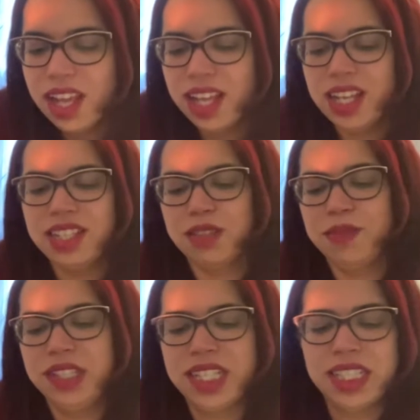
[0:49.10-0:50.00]
It's
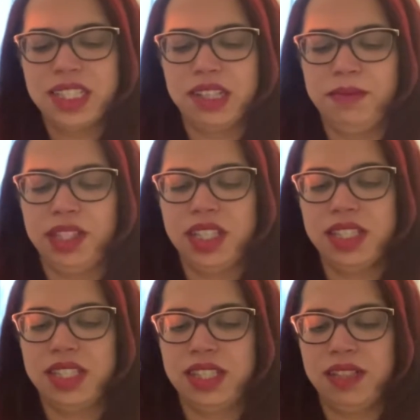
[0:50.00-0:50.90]
almost like something
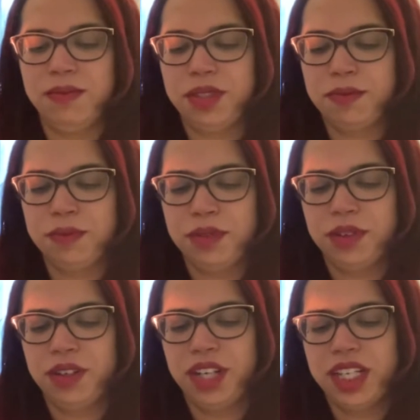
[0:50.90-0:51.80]
seems
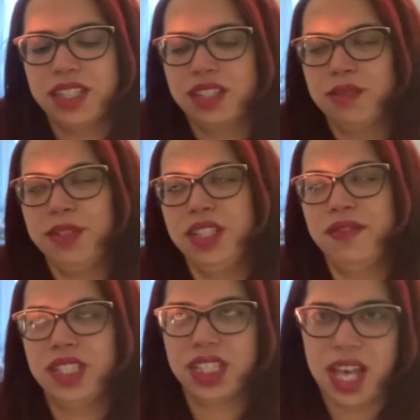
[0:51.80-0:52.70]
more like so much of
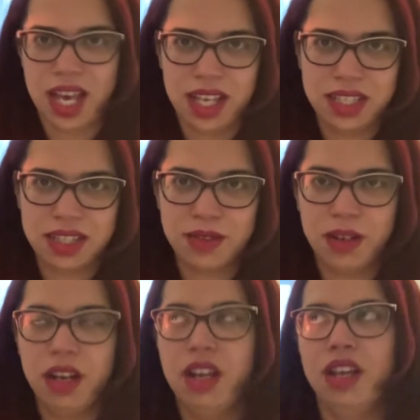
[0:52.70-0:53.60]
a task,
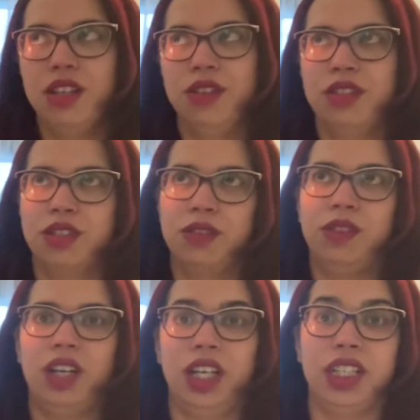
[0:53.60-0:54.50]
or you're
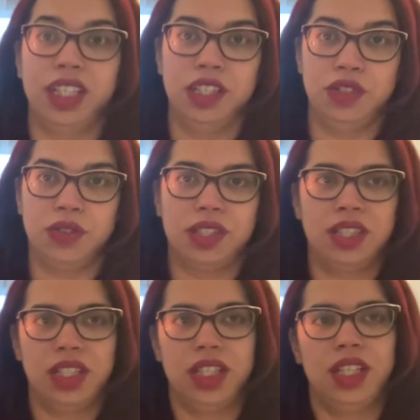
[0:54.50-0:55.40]
so
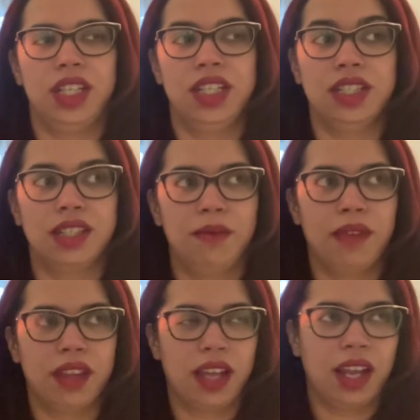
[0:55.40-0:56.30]
uninterested in
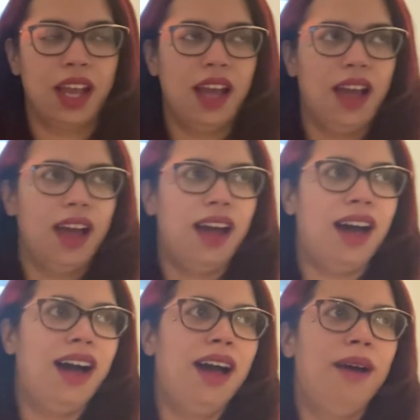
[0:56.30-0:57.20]
something,
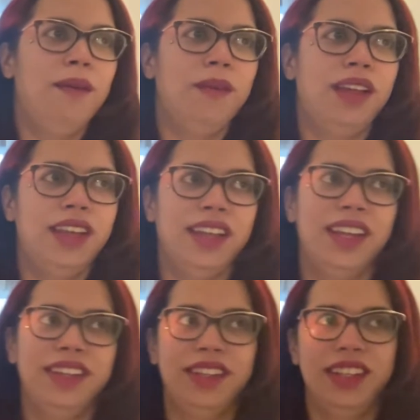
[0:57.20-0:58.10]

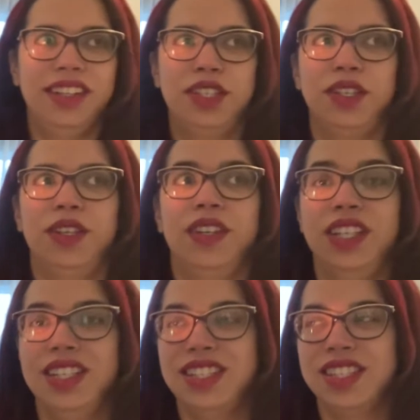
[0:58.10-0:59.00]
and so you're
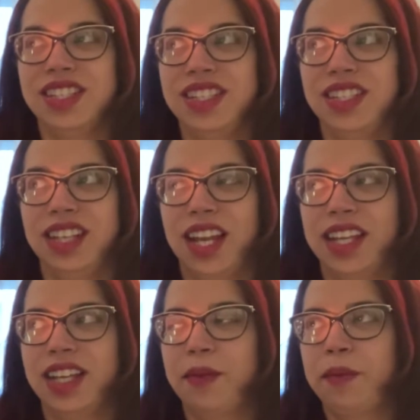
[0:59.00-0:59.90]
easily
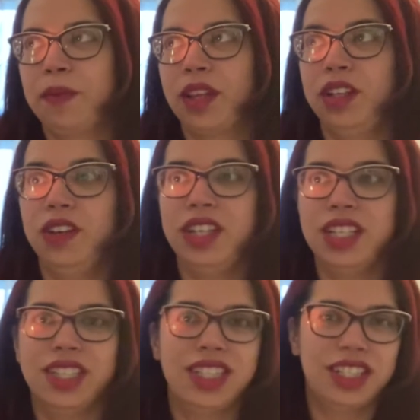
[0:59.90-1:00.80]

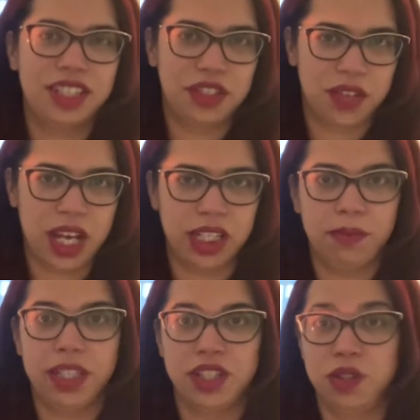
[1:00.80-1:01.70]
distracted
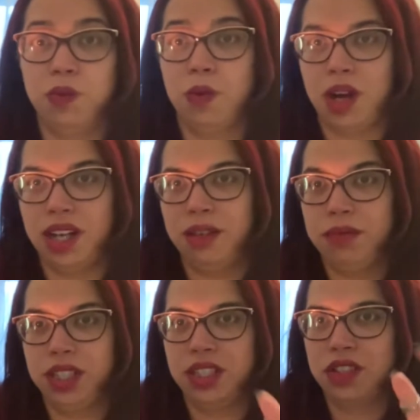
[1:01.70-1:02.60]
because you want to
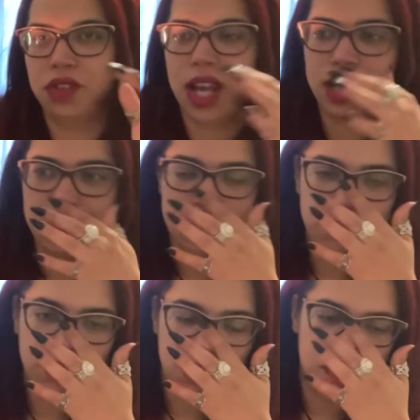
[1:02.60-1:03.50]
be distracted
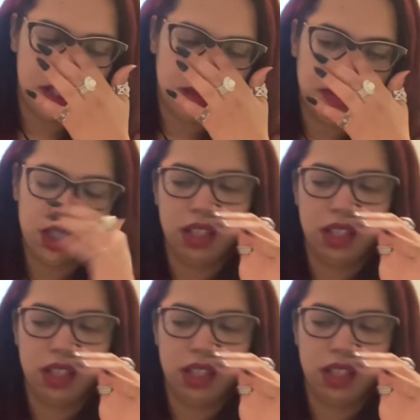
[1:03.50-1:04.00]
from something